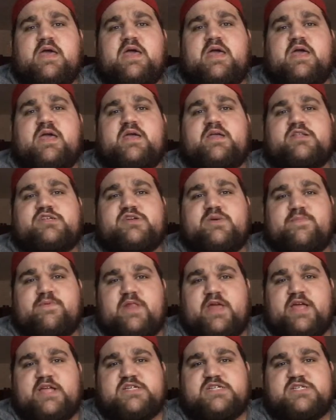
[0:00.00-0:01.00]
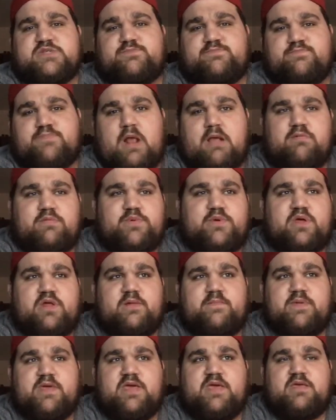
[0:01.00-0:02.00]
and Triple H is probably
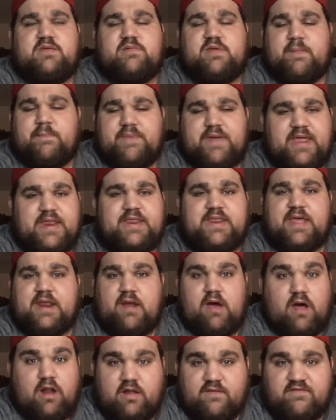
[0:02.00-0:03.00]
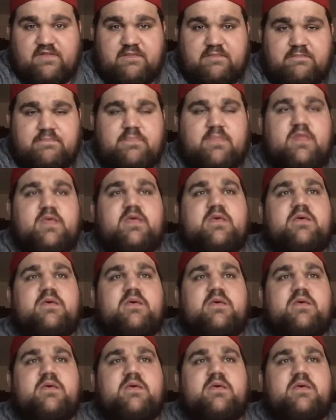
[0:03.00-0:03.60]
going to be competing at all of them,